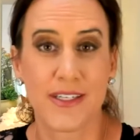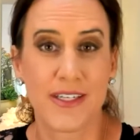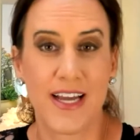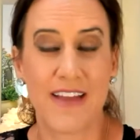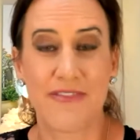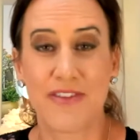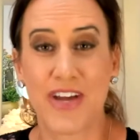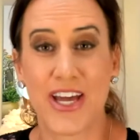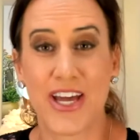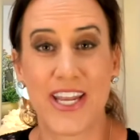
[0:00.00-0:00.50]

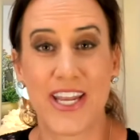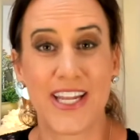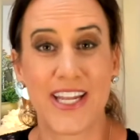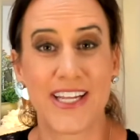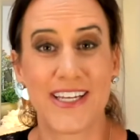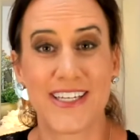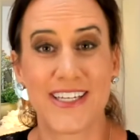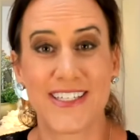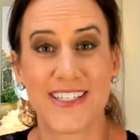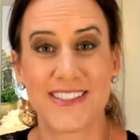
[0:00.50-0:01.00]
I've got
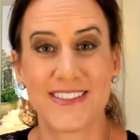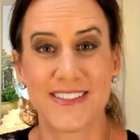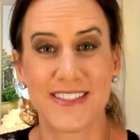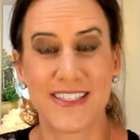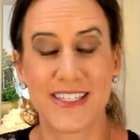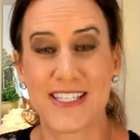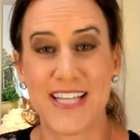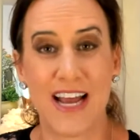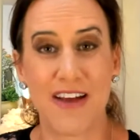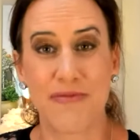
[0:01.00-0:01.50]
a
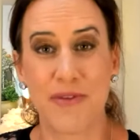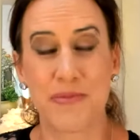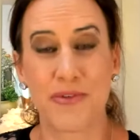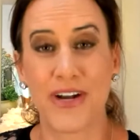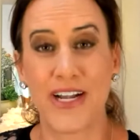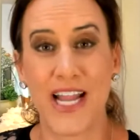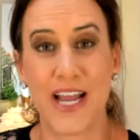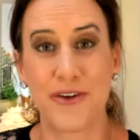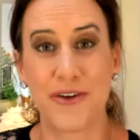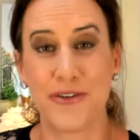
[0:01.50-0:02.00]
staff member
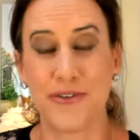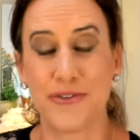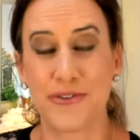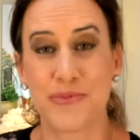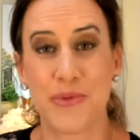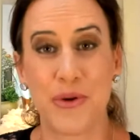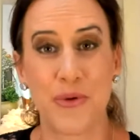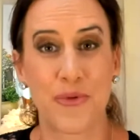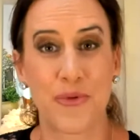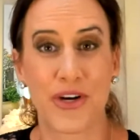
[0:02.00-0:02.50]
right now
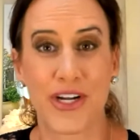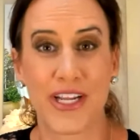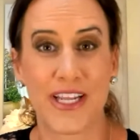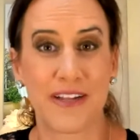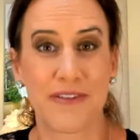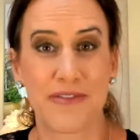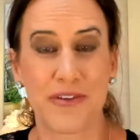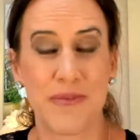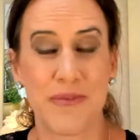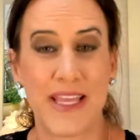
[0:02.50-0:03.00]
who's been
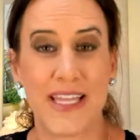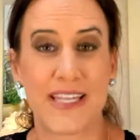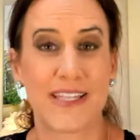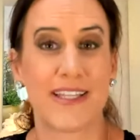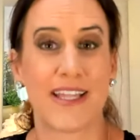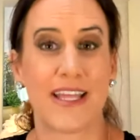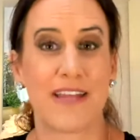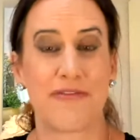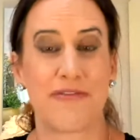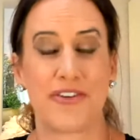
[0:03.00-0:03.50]
working from
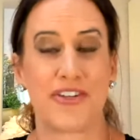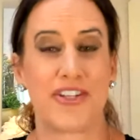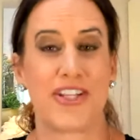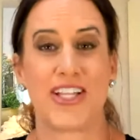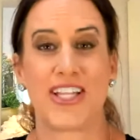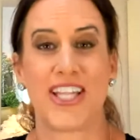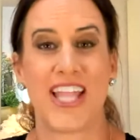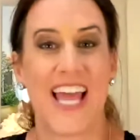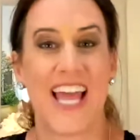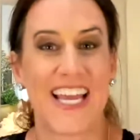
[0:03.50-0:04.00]
Italy for
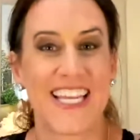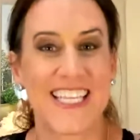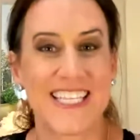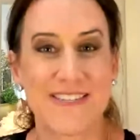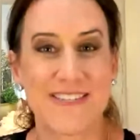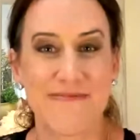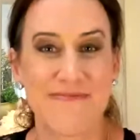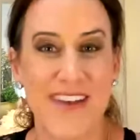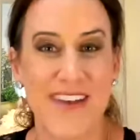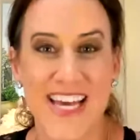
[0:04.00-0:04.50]
the
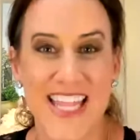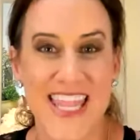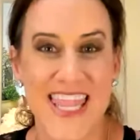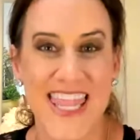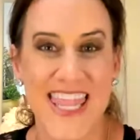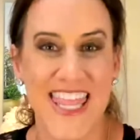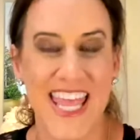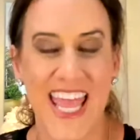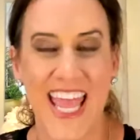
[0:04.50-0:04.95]
last month,